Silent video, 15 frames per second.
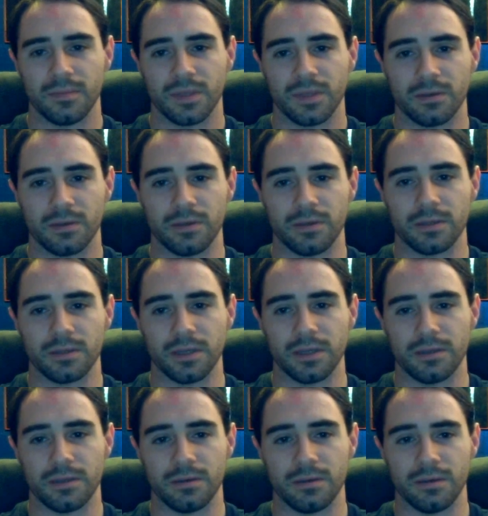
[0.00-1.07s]
So this
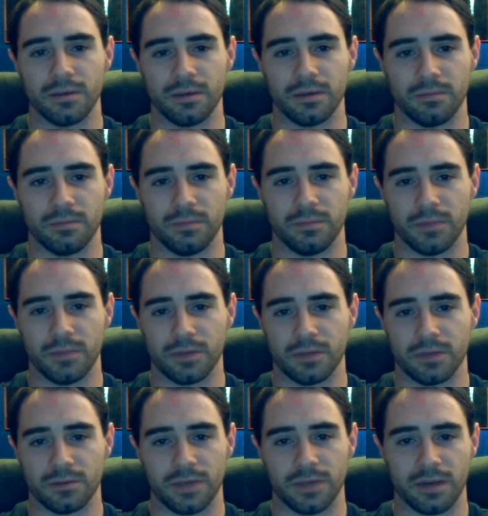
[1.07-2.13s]
leads to the
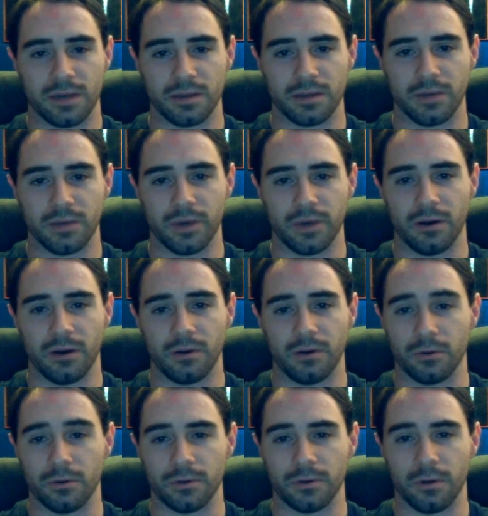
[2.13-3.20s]
understanding that we are
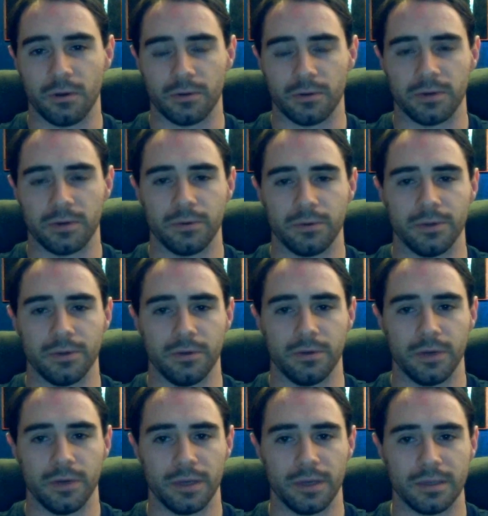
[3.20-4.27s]
all tolerant to a
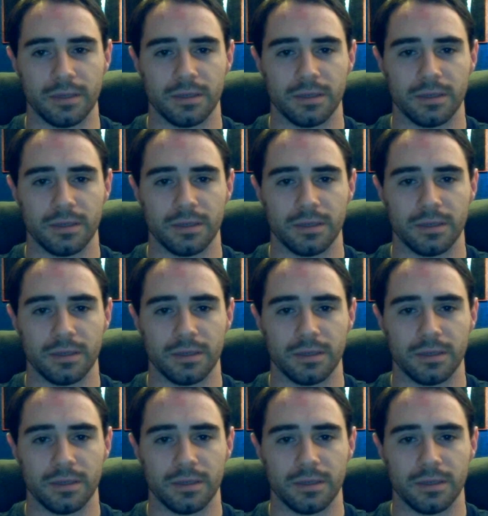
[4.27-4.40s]
degree,